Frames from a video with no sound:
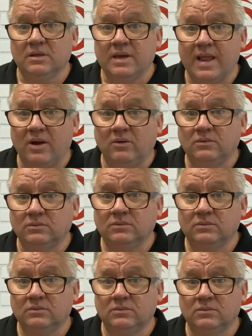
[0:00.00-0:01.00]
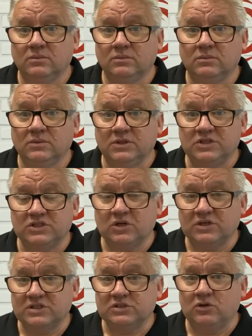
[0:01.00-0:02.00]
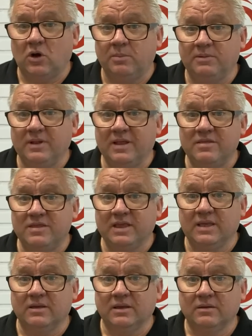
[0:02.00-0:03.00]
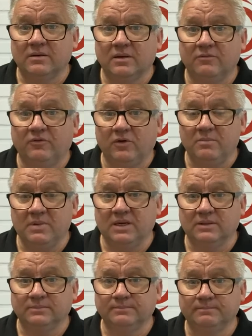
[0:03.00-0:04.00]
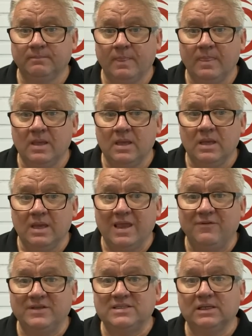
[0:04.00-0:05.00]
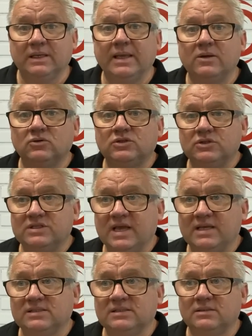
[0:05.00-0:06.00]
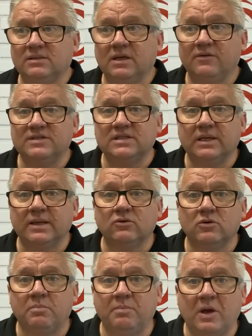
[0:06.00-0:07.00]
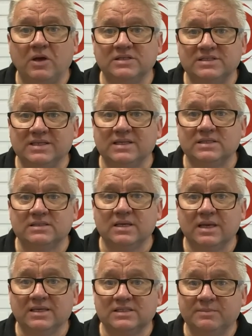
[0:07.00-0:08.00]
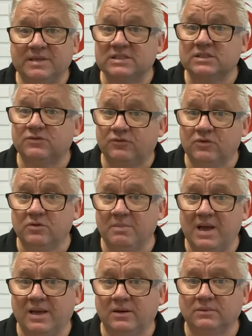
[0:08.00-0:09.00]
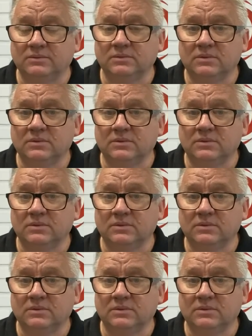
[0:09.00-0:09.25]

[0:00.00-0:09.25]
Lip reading: Now, you just got to stop and think for a minute. If it's illegal to test, if it's illegal to post things asbestos through the mail,